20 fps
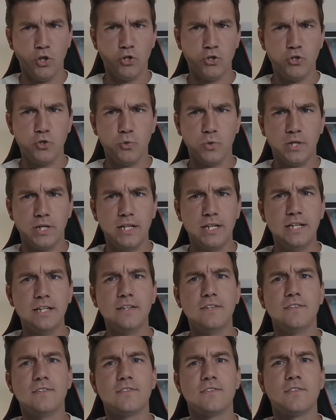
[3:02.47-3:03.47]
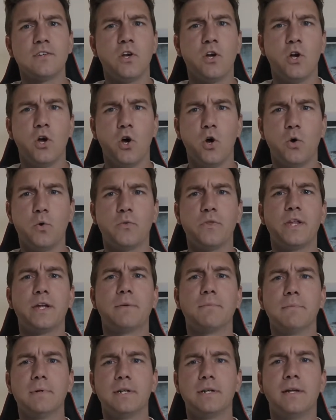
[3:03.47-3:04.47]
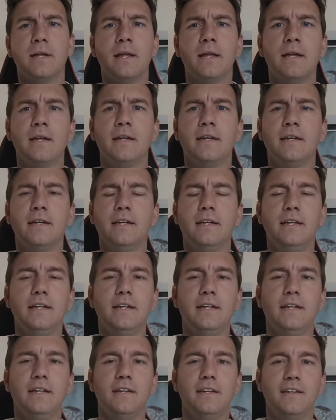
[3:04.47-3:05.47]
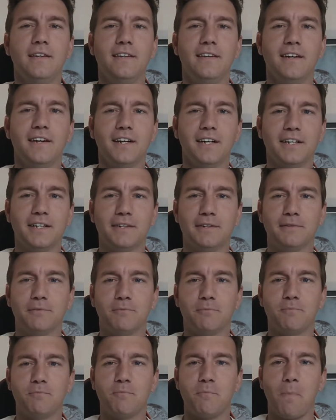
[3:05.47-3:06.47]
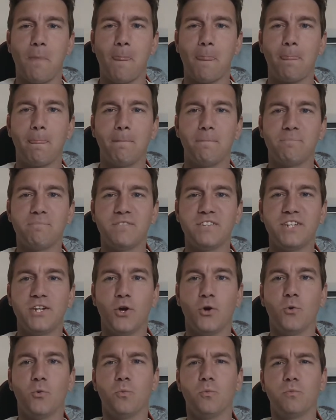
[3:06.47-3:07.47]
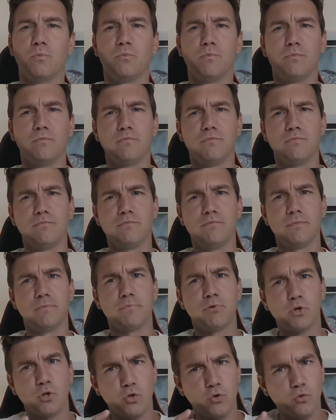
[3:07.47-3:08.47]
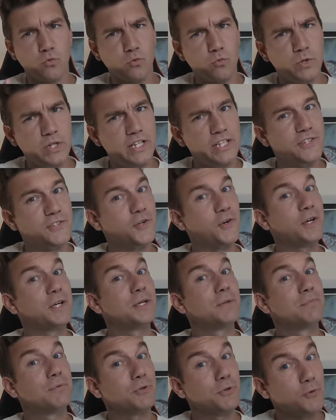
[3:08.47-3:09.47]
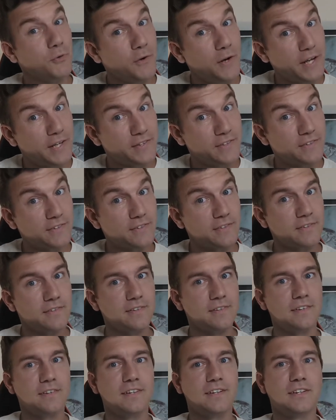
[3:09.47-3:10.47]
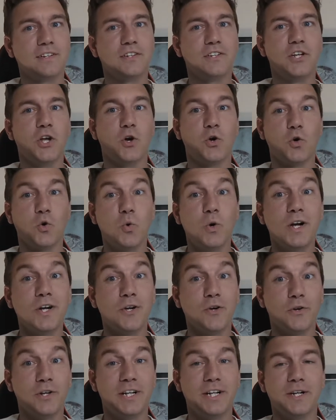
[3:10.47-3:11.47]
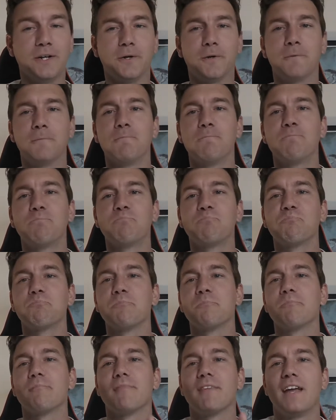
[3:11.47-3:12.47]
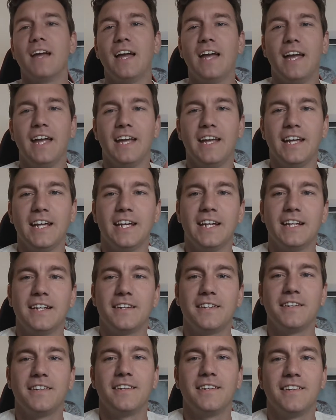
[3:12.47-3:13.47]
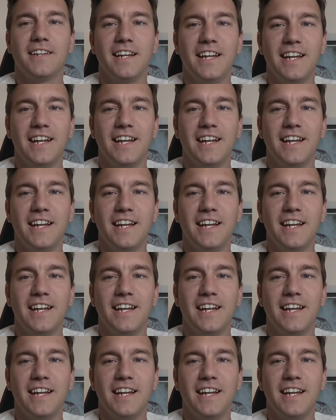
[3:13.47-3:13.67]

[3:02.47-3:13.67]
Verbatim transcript: doing his own thing, but he, um, you know, prog- he's starting to progress. You know, quicker here, and